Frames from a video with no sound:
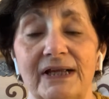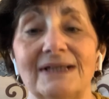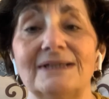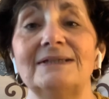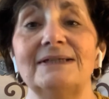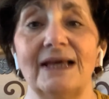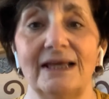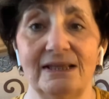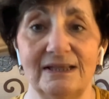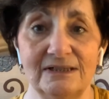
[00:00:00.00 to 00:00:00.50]
and
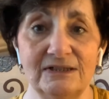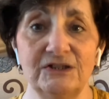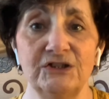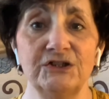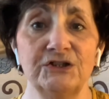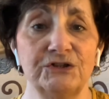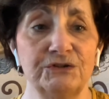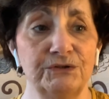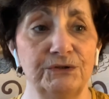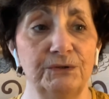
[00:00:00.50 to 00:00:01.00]
say, this is
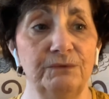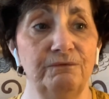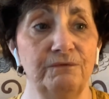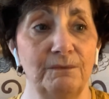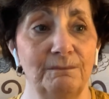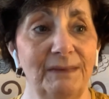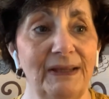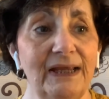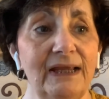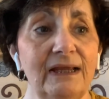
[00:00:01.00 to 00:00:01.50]
true for
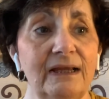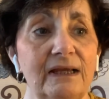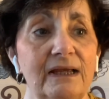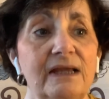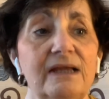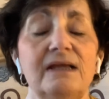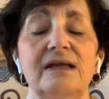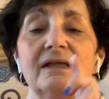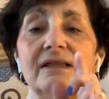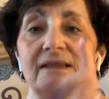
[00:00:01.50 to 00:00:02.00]
me,
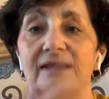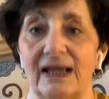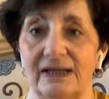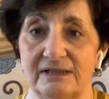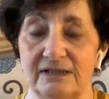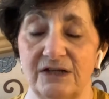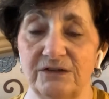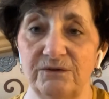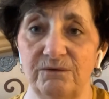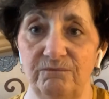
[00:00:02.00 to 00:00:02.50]
that
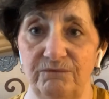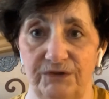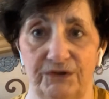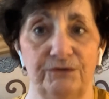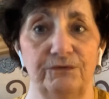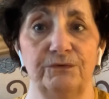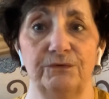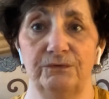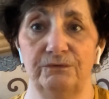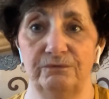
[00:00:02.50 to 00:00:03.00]
doesn't feel
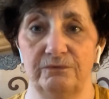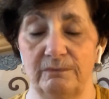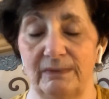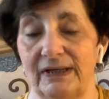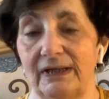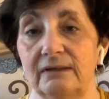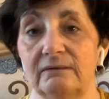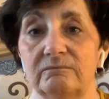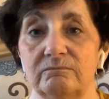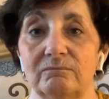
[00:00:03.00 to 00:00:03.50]
true for
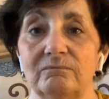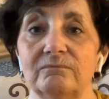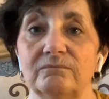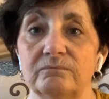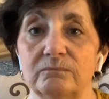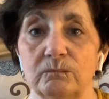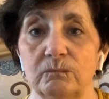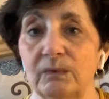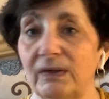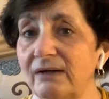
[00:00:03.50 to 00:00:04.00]
me?
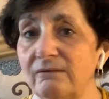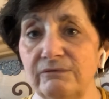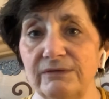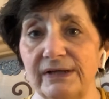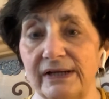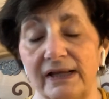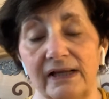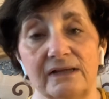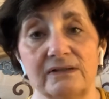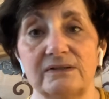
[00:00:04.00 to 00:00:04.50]
Whatever
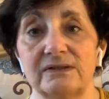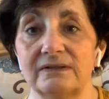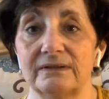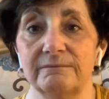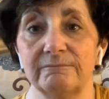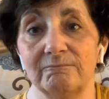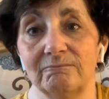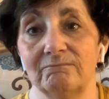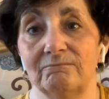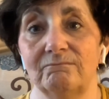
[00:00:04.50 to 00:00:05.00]
it is.
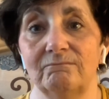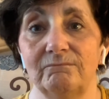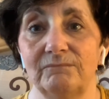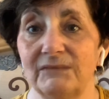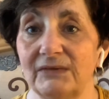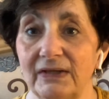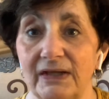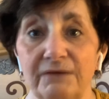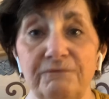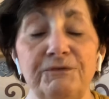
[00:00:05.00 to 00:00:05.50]

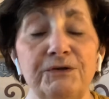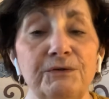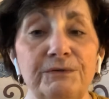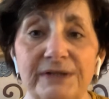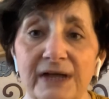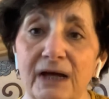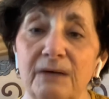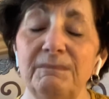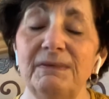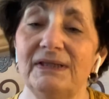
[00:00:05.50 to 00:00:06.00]
If you
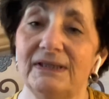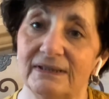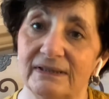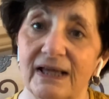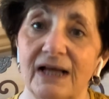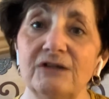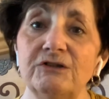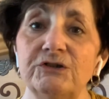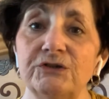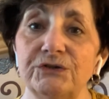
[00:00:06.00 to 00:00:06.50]
tell me that
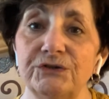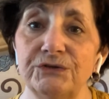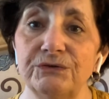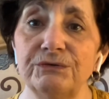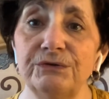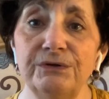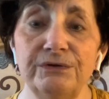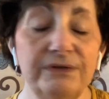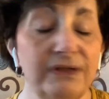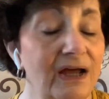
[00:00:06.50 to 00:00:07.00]
that's your
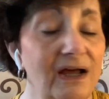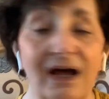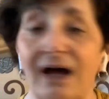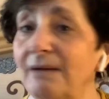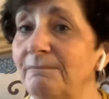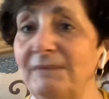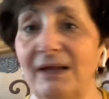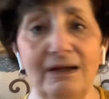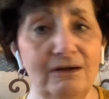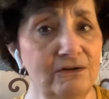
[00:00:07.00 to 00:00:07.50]
truth,
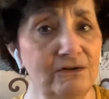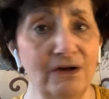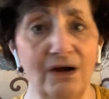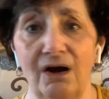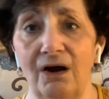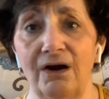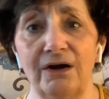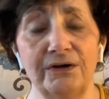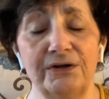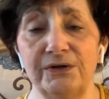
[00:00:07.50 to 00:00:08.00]
I'm not going to
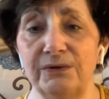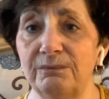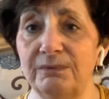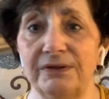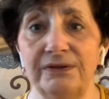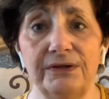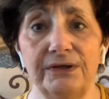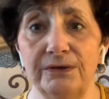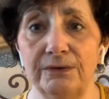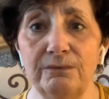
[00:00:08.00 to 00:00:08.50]
argue
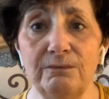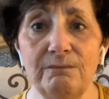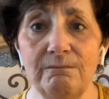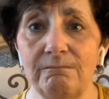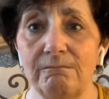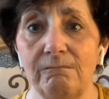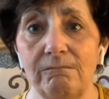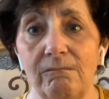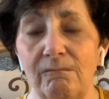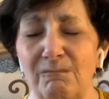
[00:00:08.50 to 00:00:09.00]
with you.
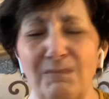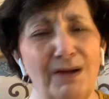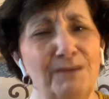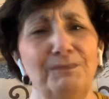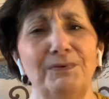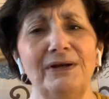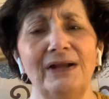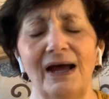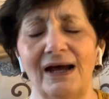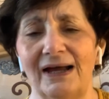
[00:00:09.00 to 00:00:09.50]
Why
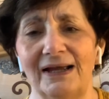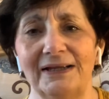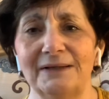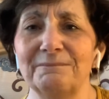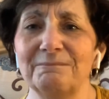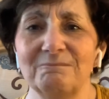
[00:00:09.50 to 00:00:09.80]
would I?